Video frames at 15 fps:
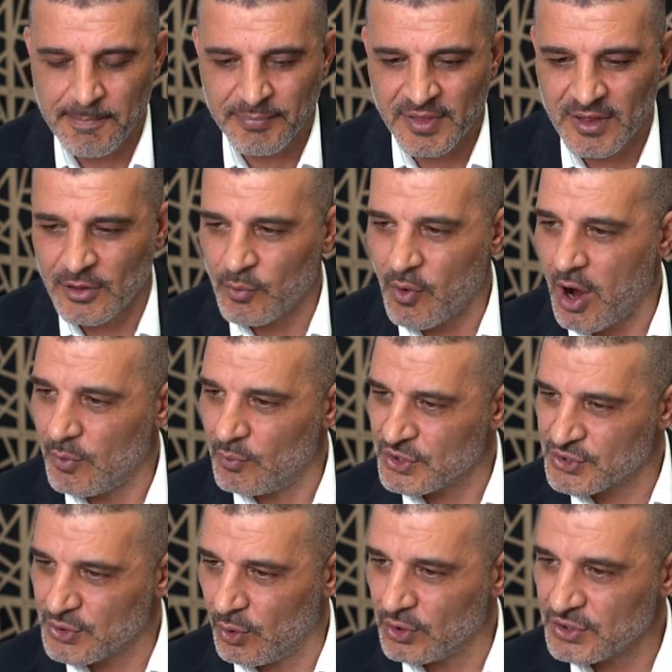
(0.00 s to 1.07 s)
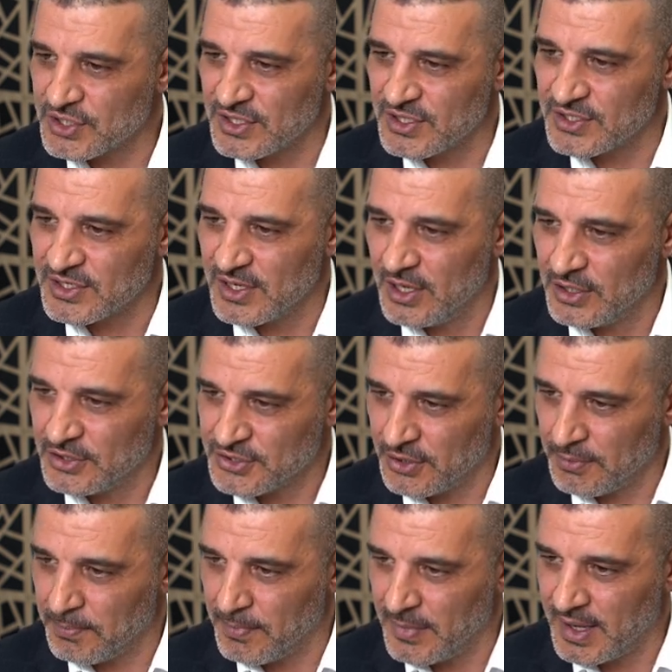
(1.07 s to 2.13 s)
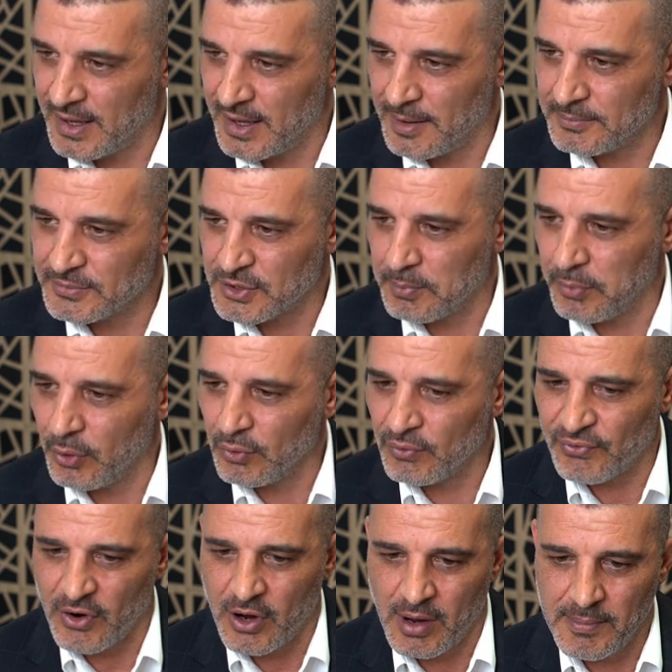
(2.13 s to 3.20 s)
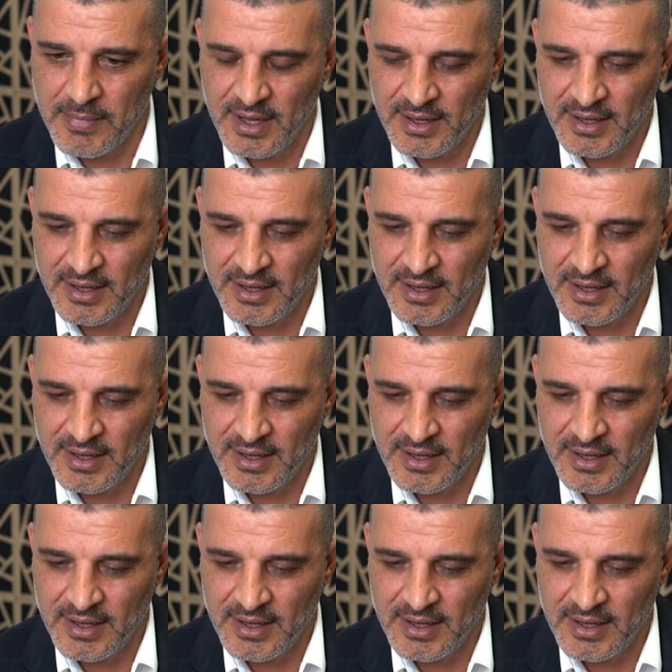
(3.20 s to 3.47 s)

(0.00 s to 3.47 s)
the right resources to pull from,